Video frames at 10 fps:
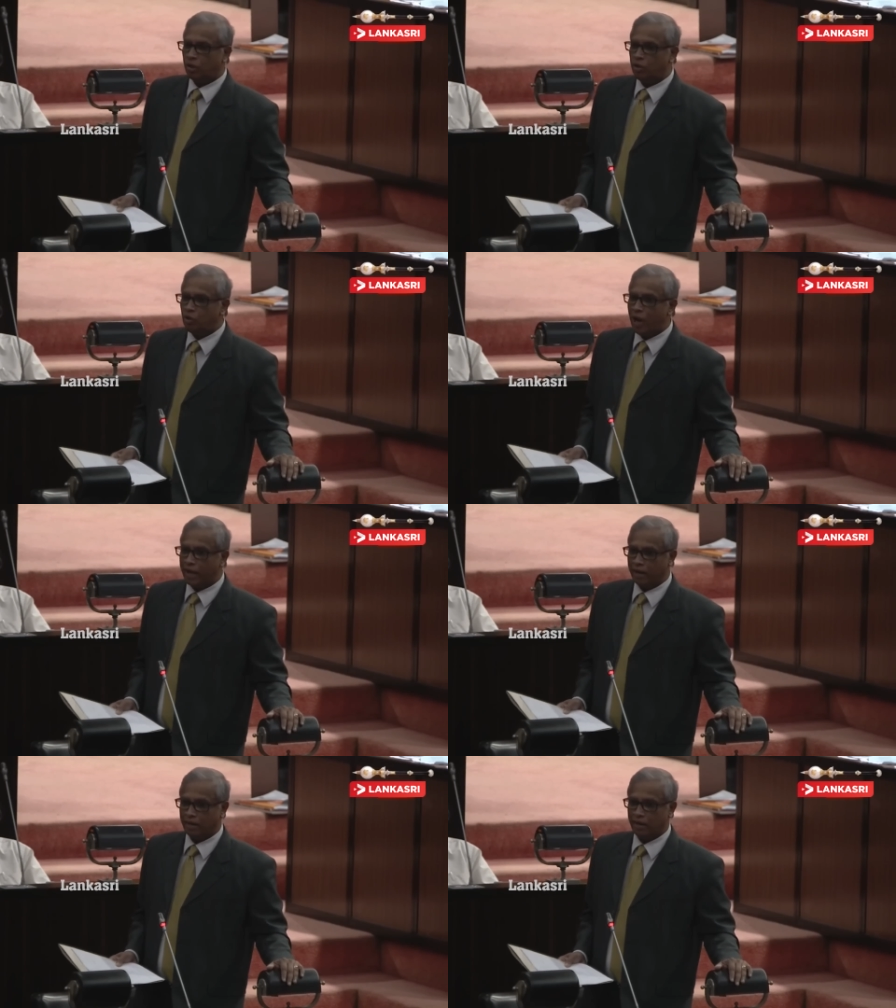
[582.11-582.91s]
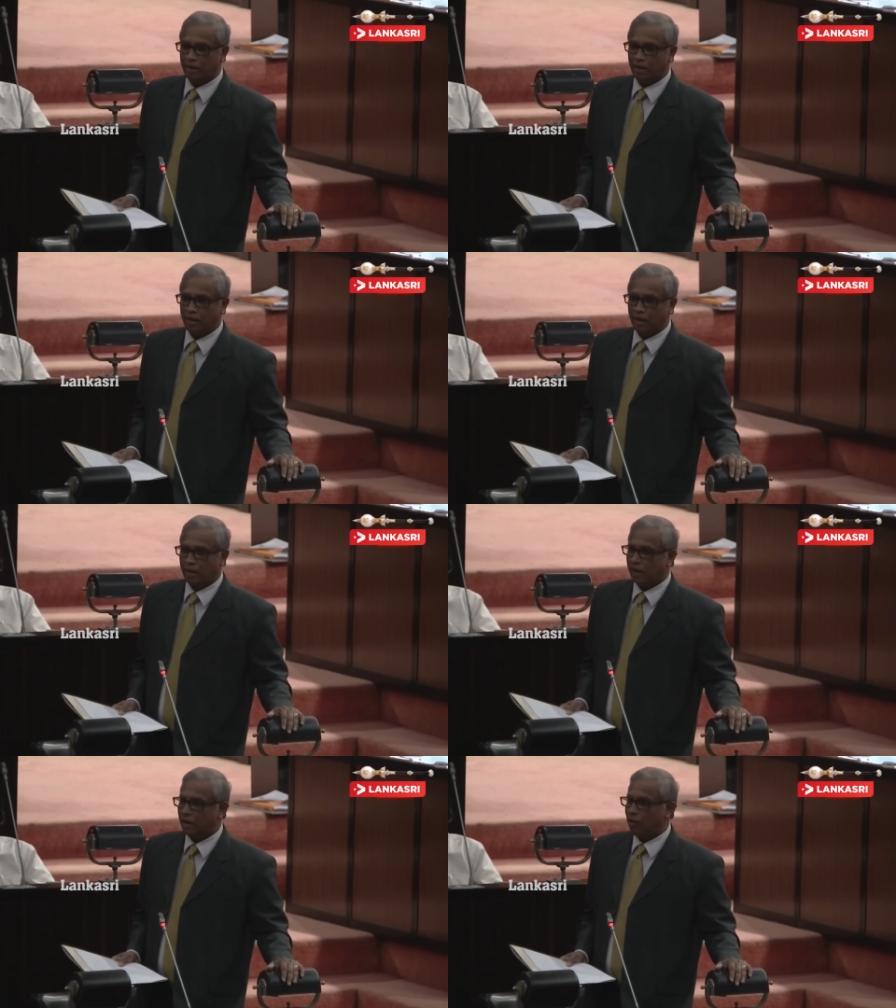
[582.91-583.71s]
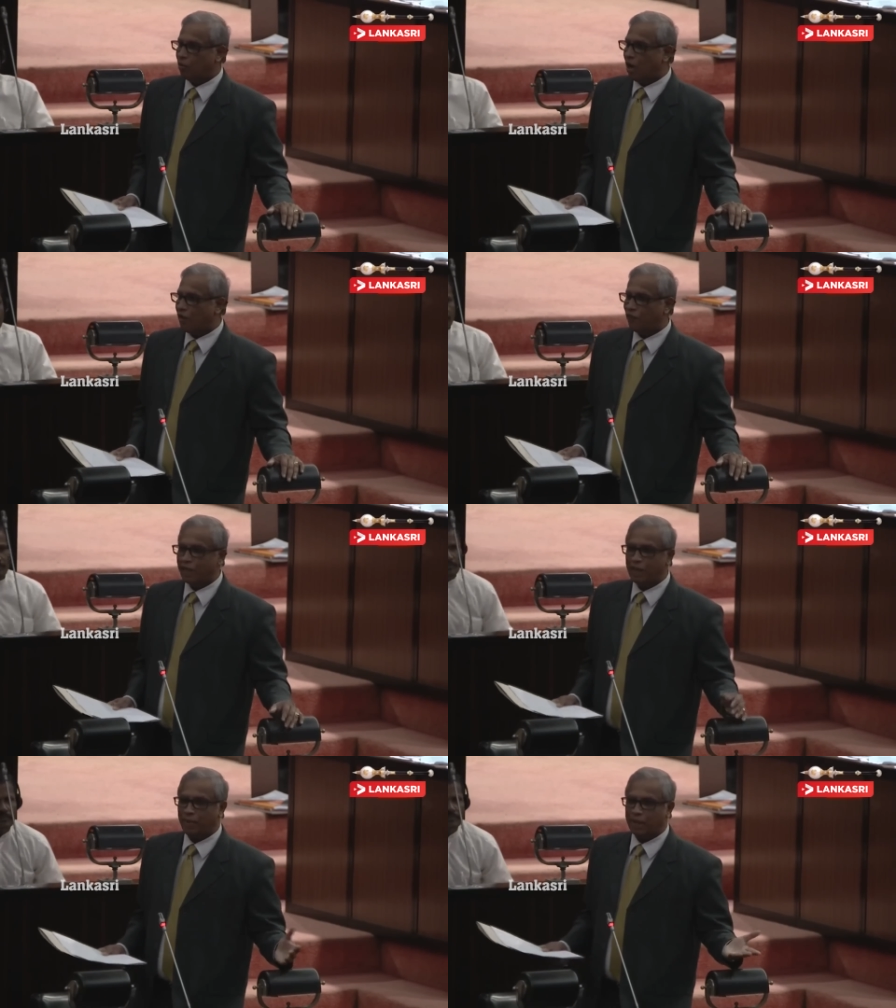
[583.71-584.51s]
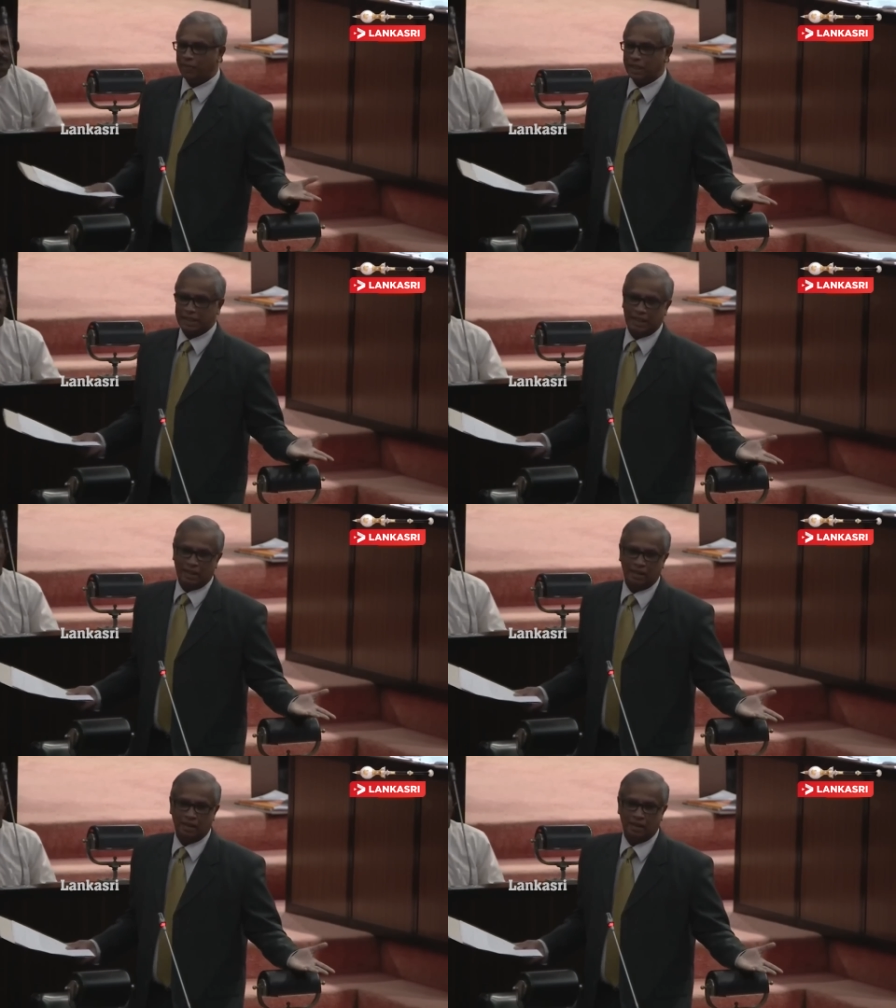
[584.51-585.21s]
UN. You can't find a better person.